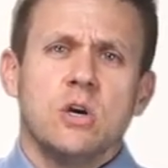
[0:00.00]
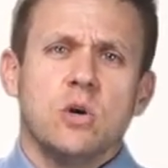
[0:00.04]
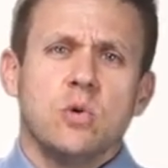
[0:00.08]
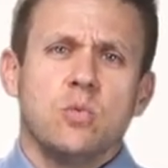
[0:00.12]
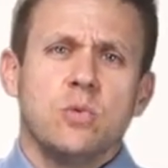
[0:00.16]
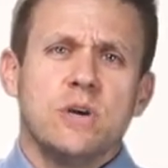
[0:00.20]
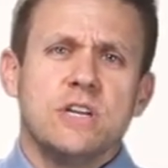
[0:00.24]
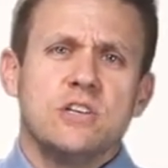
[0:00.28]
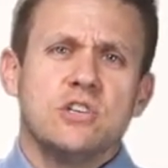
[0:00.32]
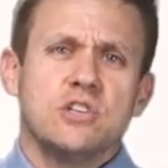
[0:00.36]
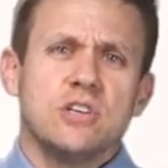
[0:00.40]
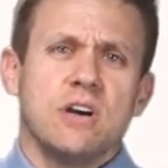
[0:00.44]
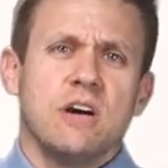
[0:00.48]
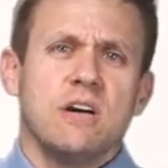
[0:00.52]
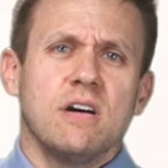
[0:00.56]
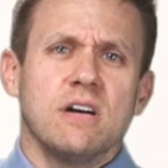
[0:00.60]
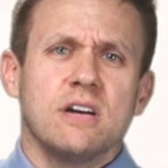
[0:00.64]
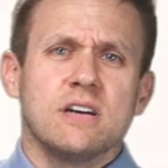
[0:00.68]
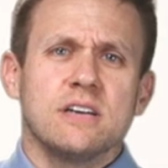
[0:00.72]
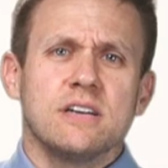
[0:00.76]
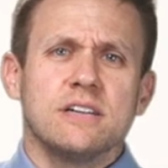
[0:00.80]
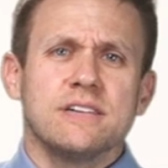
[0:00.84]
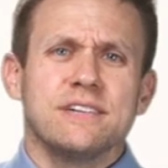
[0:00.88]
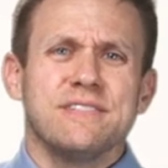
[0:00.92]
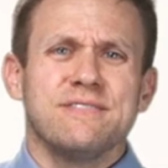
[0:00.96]
which
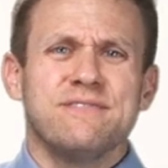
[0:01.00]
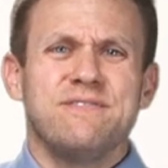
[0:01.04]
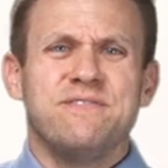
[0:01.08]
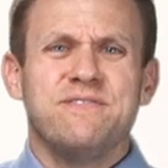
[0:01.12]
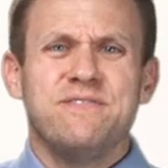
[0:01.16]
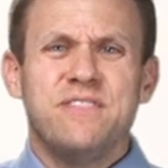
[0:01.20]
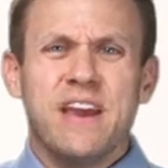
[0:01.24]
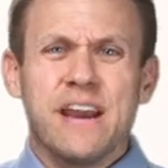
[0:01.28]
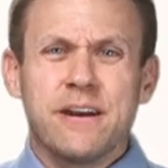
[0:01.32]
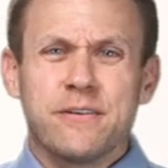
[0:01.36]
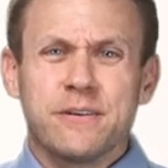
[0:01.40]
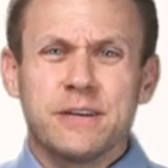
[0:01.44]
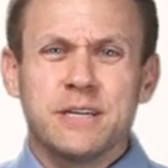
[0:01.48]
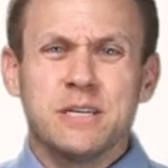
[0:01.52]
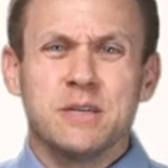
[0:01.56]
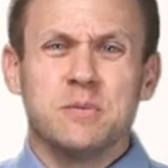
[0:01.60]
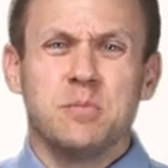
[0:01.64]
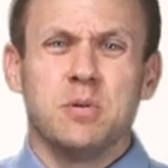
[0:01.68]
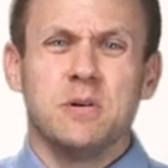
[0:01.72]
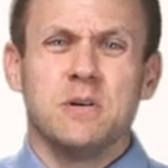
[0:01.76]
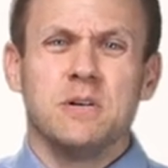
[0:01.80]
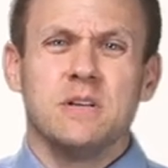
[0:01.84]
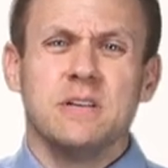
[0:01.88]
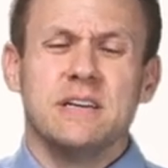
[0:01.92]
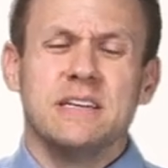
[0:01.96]
are
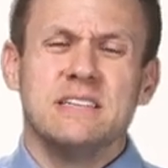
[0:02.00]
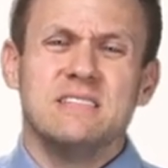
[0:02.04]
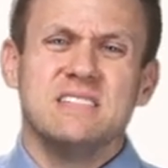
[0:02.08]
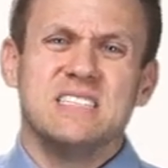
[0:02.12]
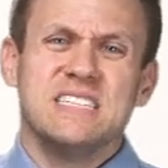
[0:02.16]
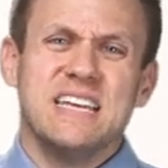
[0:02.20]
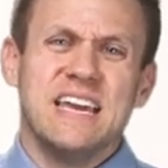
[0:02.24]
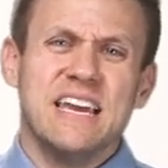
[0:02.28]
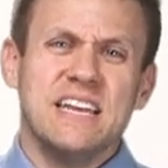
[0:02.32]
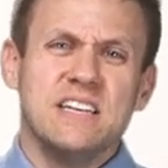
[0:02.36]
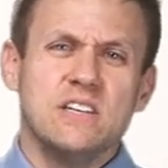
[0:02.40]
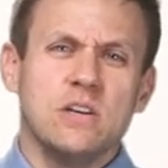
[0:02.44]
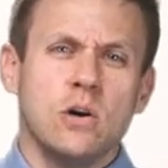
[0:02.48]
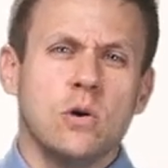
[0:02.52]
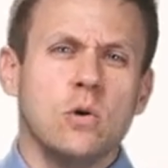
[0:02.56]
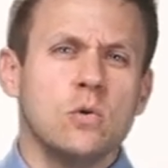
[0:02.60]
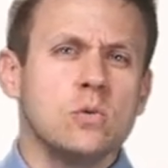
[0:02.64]
variable and tend to